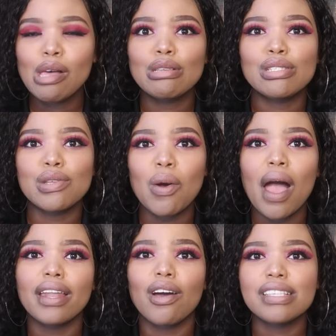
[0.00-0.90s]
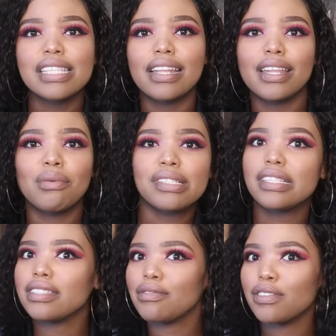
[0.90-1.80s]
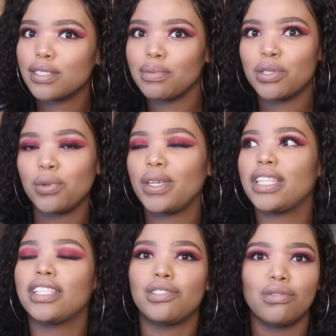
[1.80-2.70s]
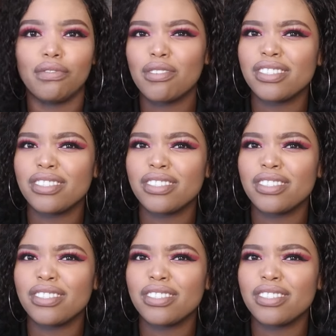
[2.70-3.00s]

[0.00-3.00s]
So I asked the lady, what's the difference between the two phones?